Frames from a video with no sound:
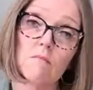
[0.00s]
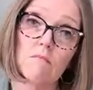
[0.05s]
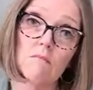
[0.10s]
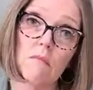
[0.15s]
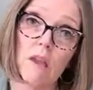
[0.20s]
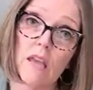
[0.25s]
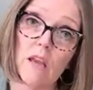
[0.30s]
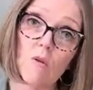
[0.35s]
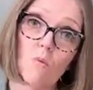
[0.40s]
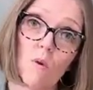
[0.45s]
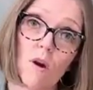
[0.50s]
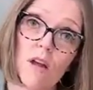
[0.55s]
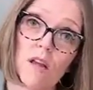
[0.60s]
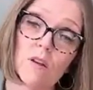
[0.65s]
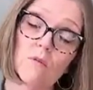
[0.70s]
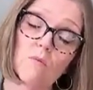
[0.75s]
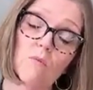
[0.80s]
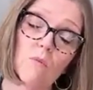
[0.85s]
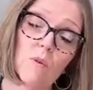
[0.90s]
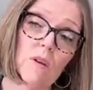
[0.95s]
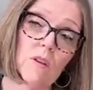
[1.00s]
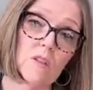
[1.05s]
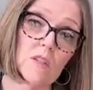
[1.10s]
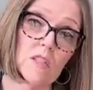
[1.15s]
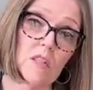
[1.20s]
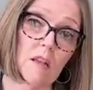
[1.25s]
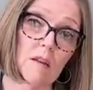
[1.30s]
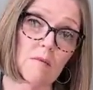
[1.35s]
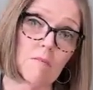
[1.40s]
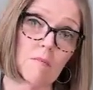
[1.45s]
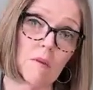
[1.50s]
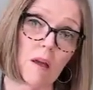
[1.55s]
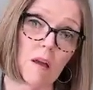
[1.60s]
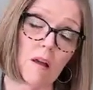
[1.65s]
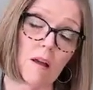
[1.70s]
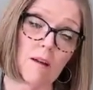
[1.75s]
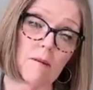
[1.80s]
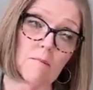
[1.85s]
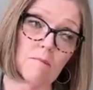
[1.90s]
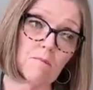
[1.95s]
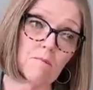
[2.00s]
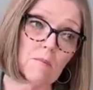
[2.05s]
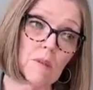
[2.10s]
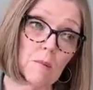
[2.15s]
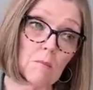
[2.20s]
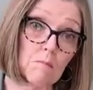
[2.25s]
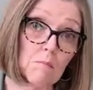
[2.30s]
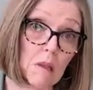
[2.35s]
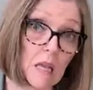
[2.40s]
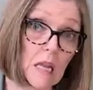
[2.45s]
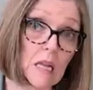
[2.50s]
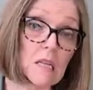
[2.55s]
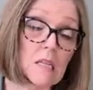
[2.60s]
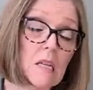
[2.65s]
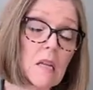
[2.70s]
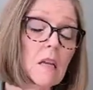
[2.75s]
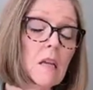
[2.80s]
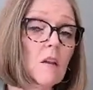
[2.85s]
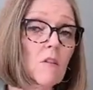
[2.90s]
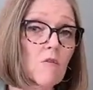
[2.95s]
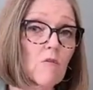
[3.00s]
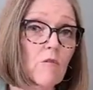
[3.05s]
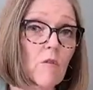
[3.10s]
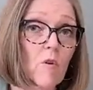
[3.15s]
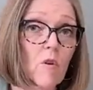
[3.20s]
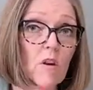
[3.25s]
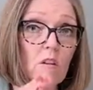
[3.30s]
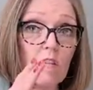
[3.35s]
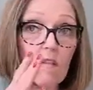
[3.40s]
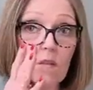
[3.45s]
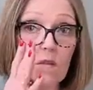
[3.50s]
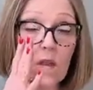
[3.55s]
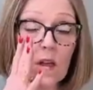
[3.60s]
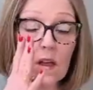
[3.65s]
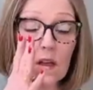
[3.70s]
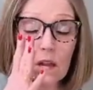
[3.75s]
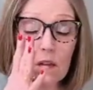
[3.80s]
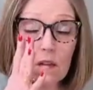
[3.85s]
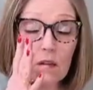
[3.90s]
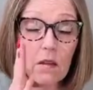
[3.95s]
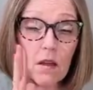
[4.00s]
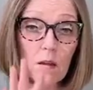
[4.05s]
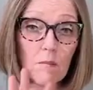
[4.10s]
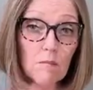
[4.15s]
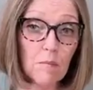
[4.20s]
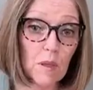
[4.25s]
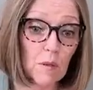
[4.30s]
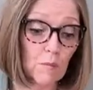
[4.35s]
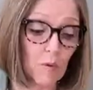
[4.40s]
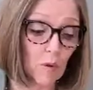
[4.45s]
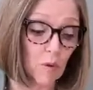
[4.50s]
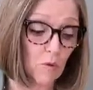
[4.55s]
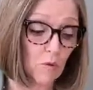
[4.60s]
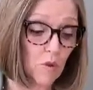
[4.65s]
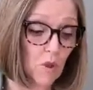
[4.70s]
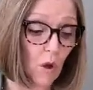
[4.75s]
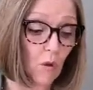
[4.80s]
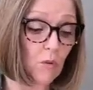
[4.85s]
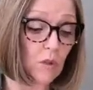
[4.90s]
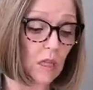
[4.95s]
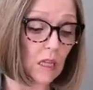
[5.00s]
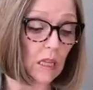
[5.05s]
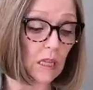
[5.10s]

make one with some meat for the people who don't